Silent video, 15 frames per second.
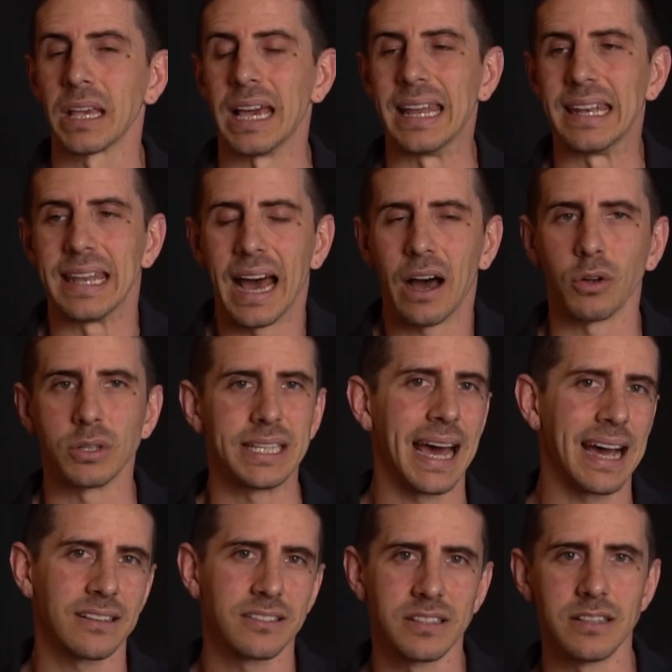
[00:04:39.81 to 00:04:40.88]
And now
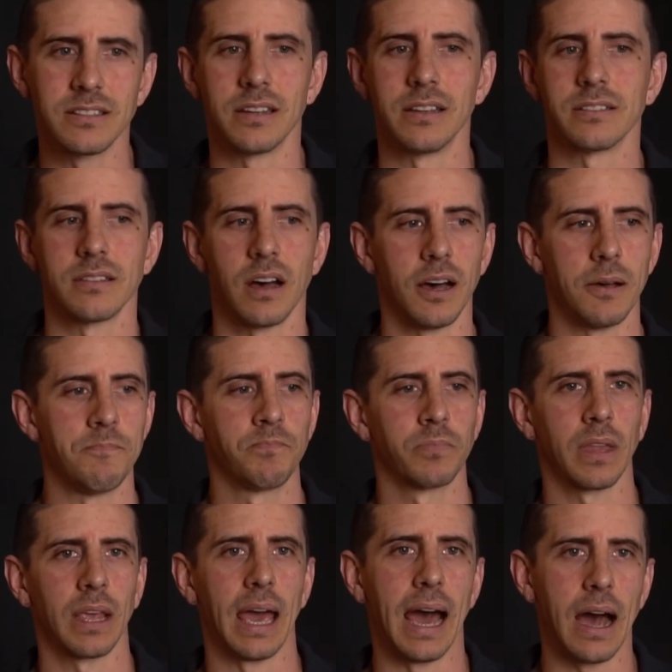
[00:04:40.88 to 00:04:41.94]
tax season is not
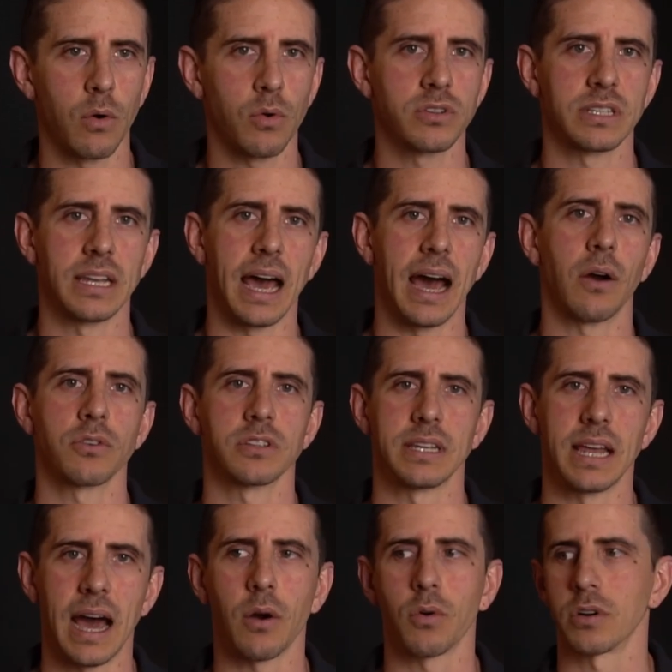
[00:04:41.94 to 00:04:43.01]
hours and hours and
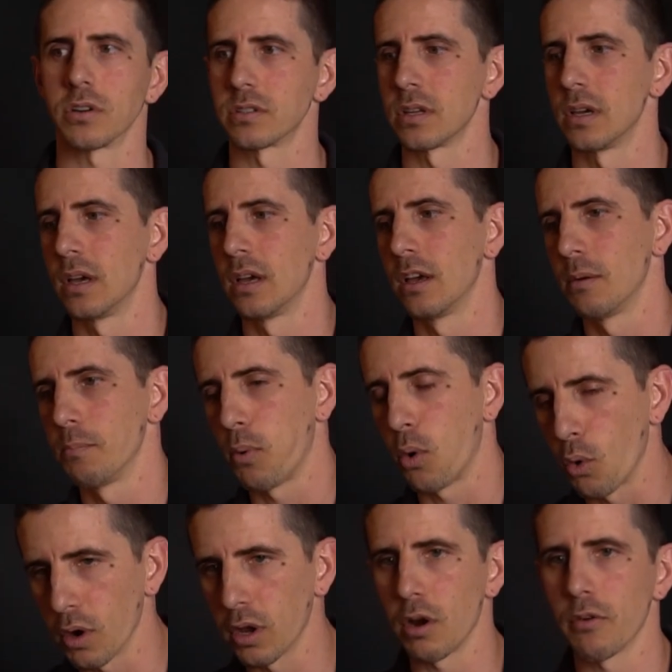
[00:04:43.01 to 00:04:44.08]
hours
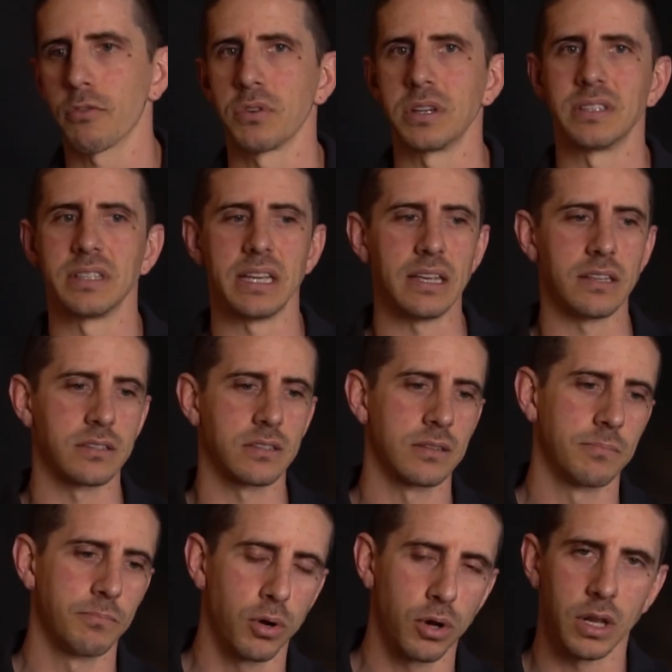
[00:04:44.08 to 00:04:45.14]
poring over receipts,
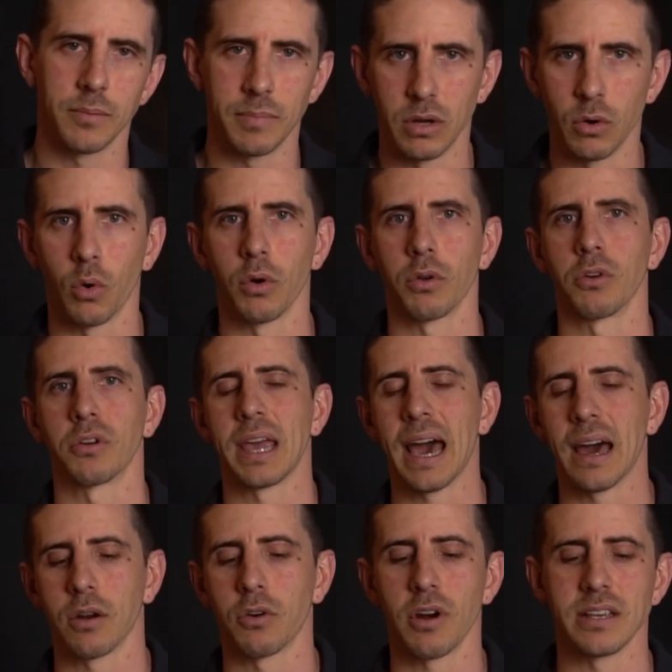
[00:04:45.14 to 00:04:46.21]
putting them in order,
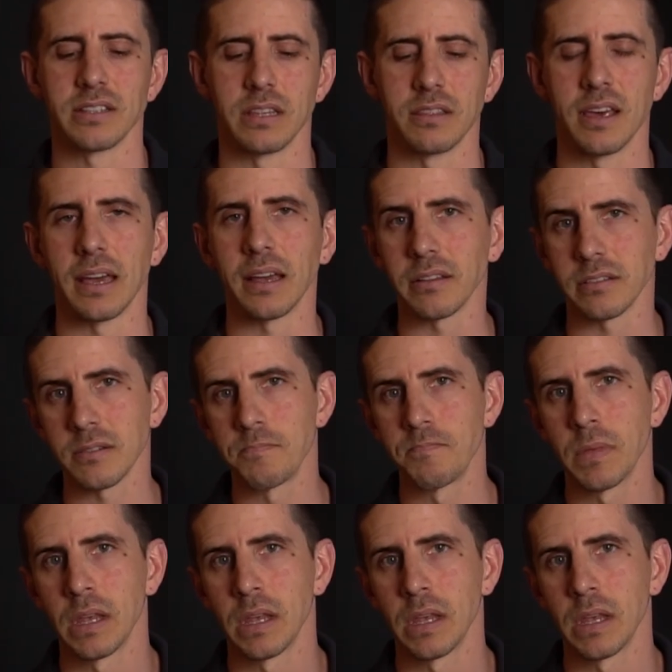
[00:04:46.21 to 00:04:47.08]
categorizing things.